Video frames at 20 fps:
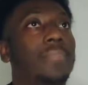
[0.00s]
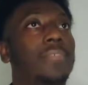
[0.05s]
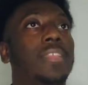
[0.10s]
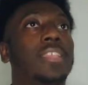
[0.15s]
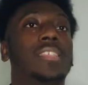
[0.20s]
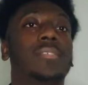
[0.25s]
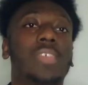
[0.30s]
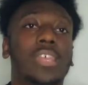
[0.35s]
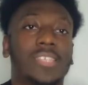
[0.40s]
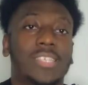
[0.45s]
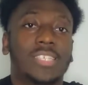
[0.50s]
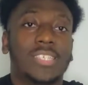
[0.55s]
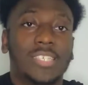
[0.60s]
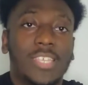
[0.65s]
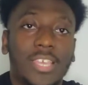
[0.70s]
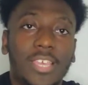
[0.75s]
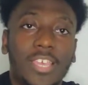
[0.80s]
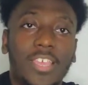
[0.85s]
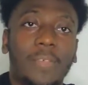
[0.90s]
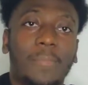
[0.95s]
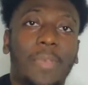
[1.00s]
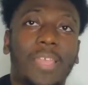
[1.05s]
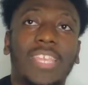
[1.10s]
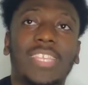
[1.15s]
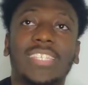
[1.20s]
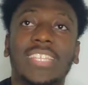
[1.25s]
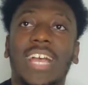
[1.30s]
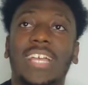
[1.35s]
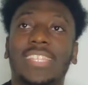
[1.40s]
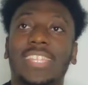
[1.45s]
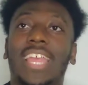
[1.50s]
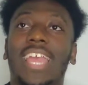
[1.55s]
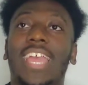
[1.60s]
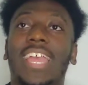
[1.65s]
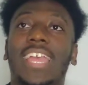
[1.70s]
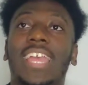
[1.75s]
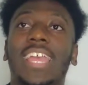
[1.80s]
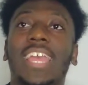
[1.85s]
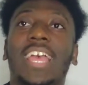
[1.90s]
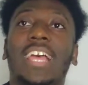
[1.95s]
And sometimes he's good, but he's not
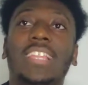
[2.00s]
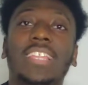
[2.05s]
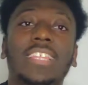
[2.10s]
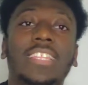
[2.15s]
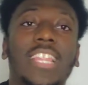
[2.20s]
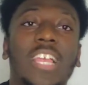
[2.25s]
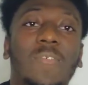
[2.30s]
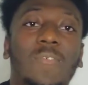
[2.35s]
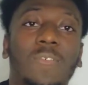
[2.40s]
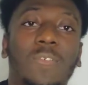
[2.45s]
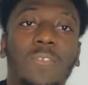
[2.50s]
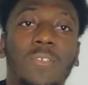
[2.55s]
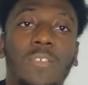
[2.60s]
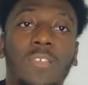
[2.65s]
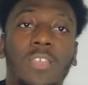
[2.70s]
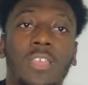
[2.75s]
that elite level.